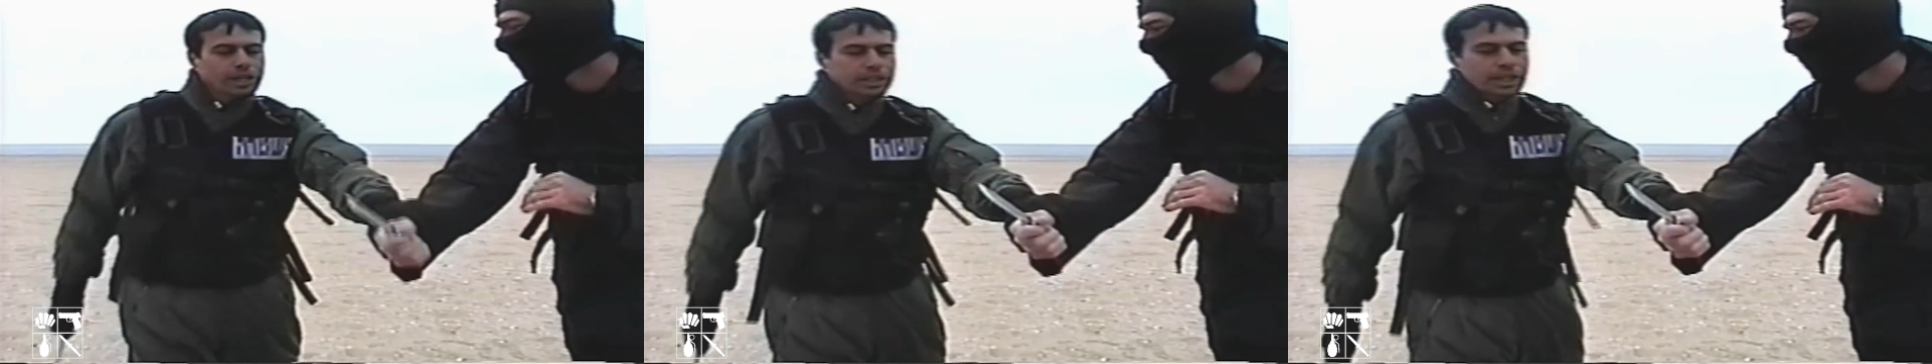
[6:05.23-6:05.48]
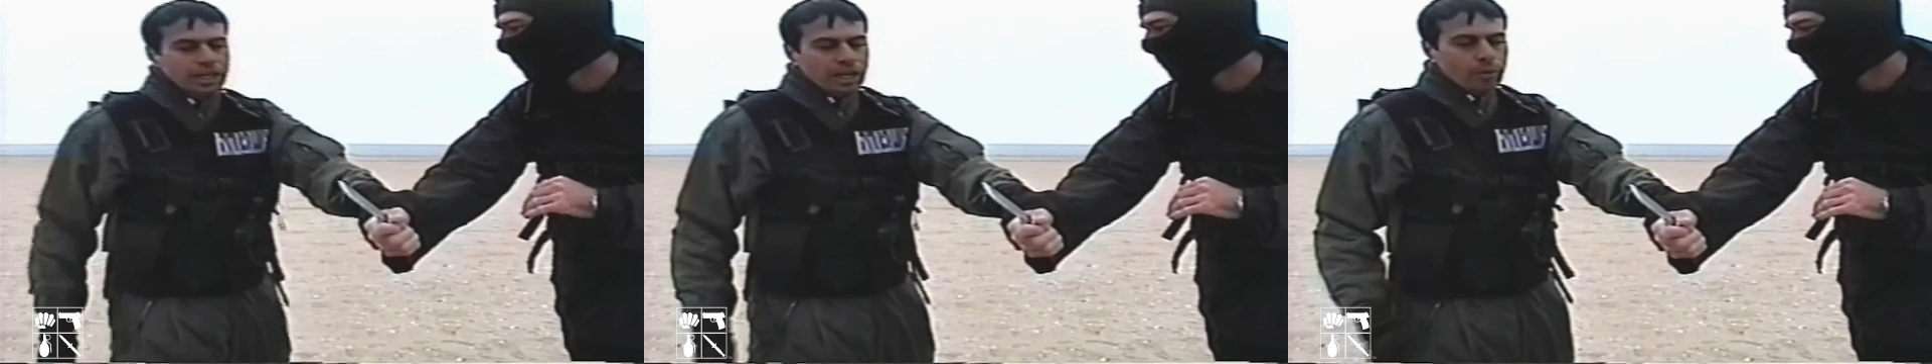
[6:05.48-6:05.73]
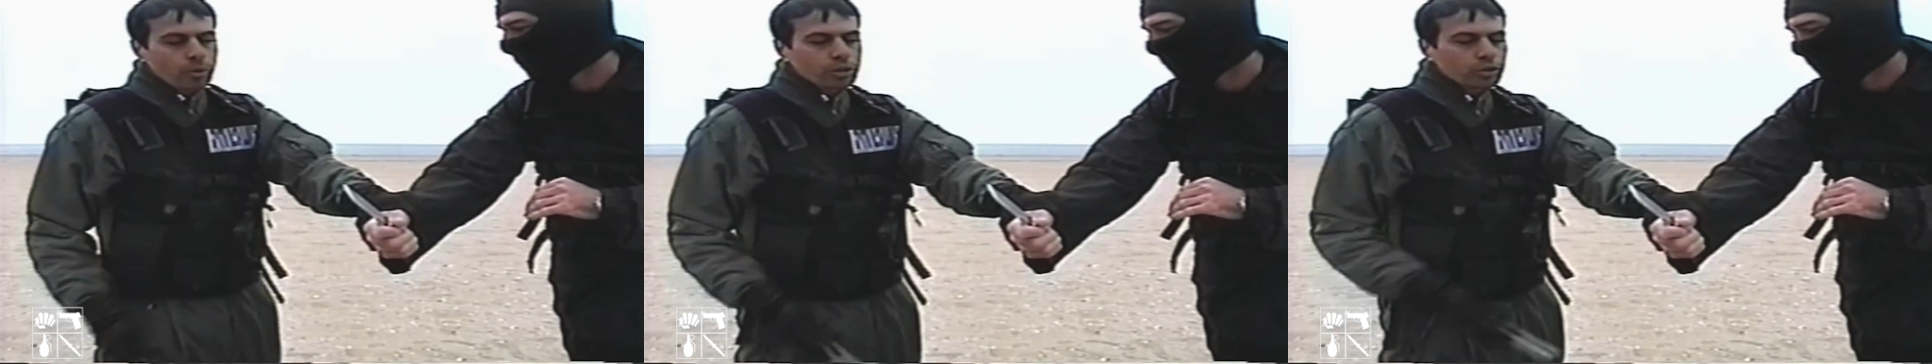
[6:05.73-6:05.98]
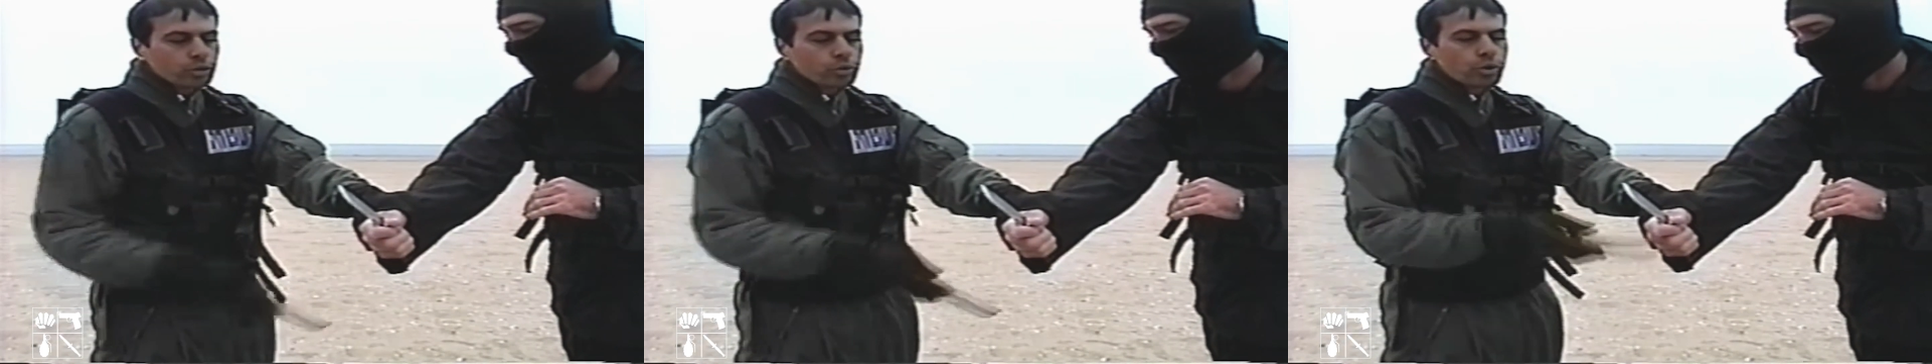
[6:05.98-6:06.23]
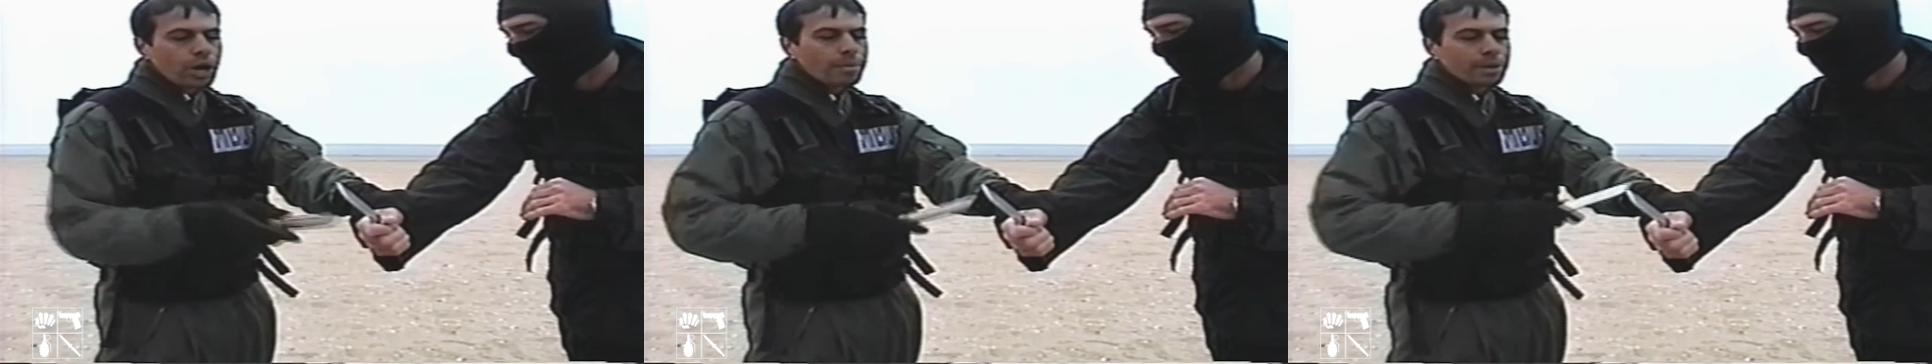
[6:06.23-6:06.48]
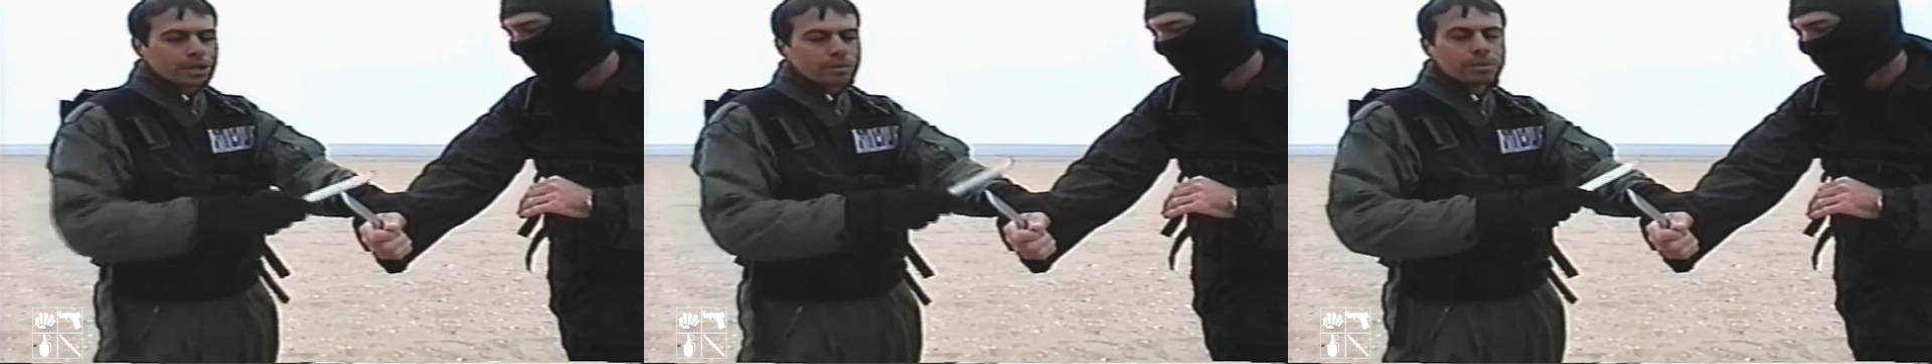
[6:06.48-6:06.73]
and then I want to
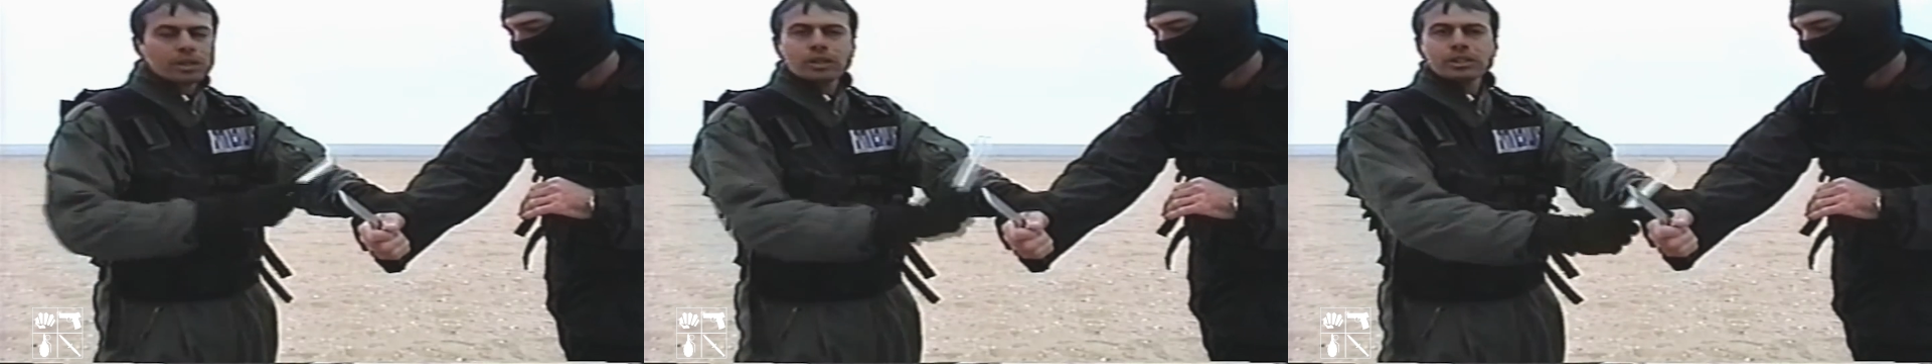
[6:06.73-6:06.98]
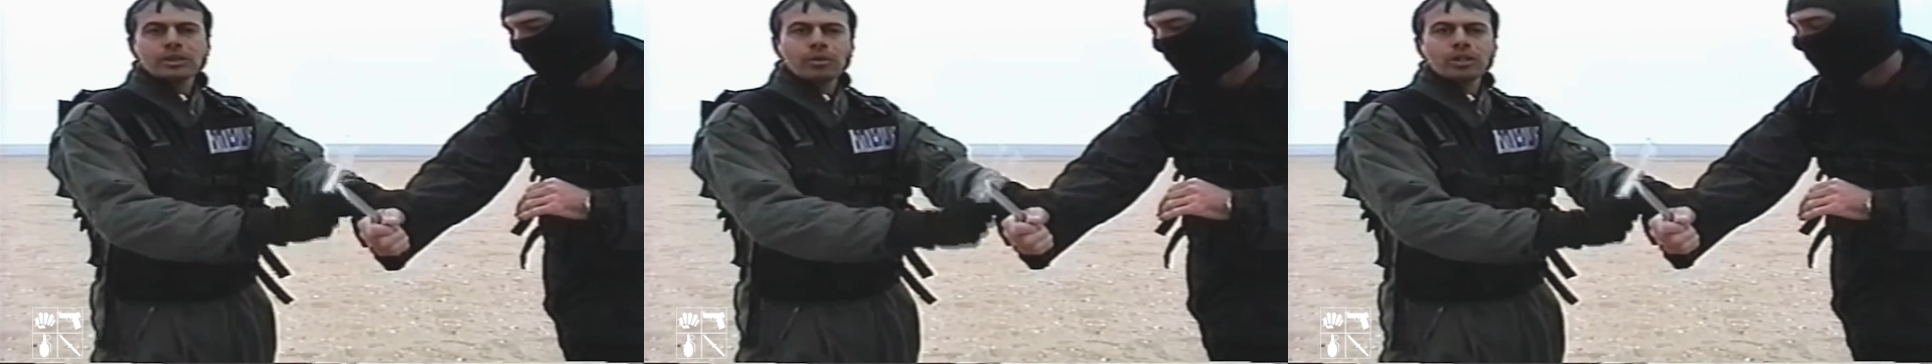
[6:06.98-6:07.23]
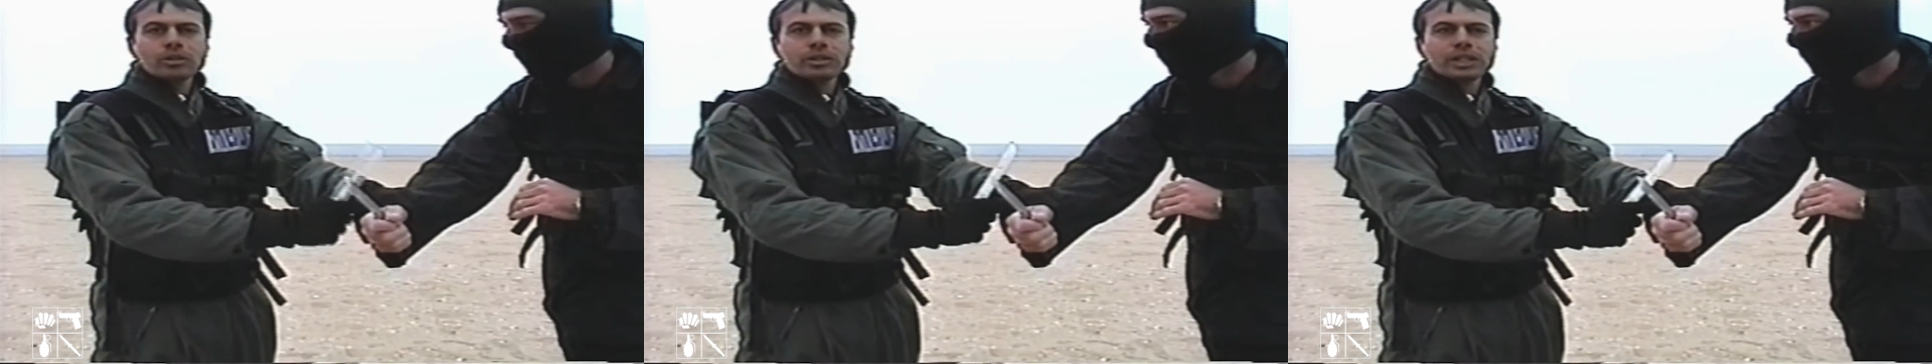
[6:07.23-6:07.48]
grab it because I want